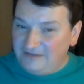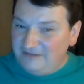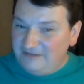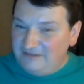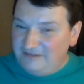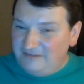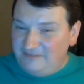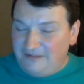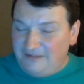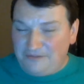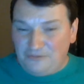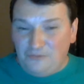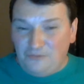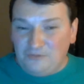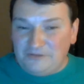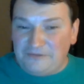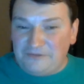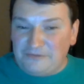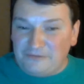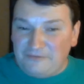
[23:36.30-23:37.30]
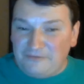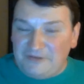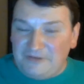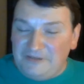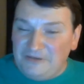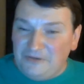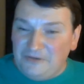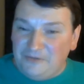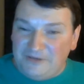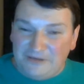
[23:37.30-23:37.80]
That's a whole nother
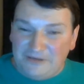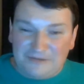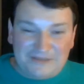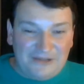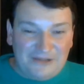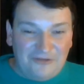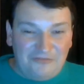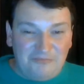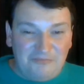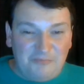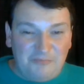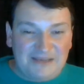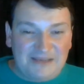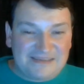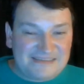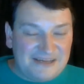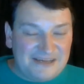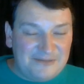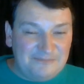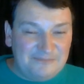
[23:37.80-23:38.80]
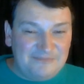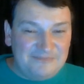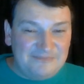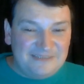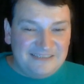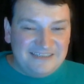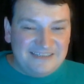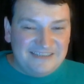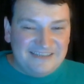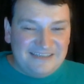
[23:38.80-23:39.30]
video in itself, but
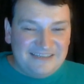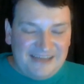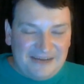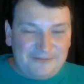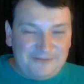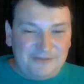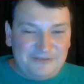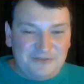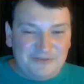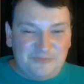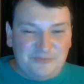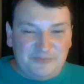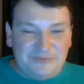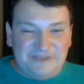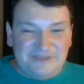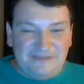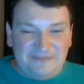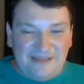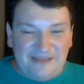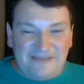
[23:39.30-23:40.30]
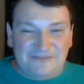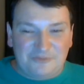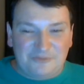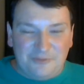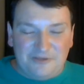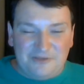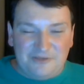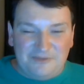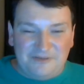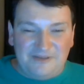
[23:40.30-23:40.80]
I really do believe that's
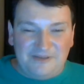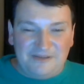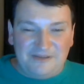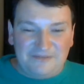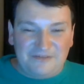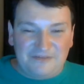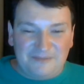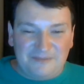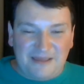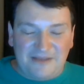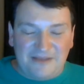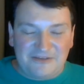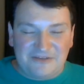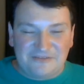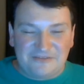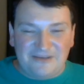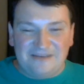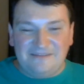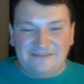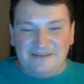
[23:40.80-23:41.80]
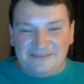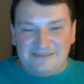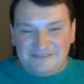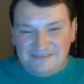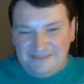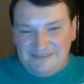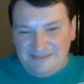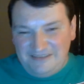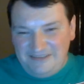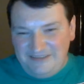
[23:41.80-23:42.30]
going to be the next expansion. So anyways, you
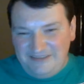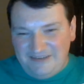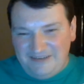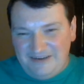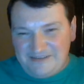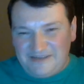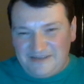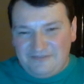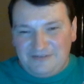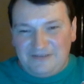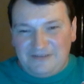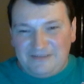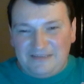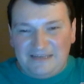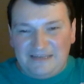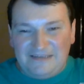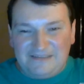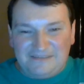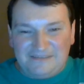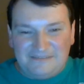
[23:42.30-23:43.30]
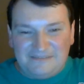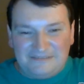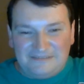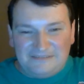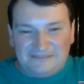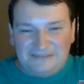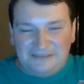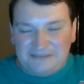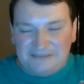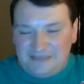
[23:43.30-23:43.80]
guys have a good night.
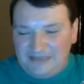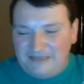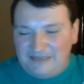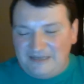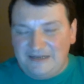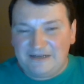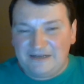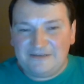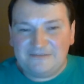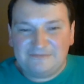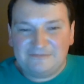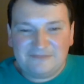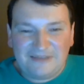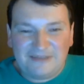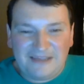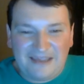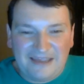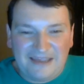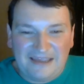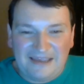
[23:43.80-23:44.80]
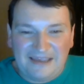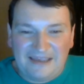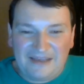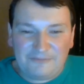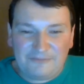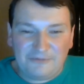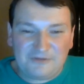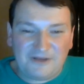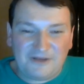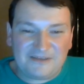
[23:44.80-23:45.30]
You take care, and
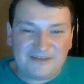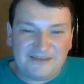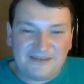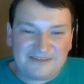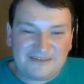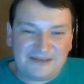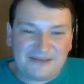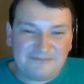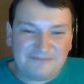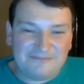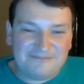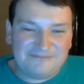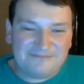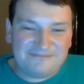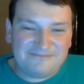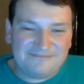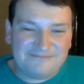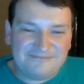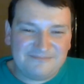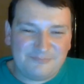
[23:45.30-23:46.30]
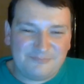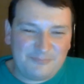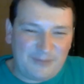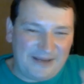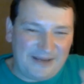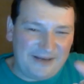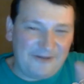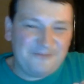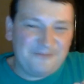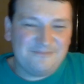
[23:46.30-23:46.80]
we'll talk to you next time. Bye
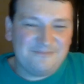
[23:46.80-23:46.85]
now.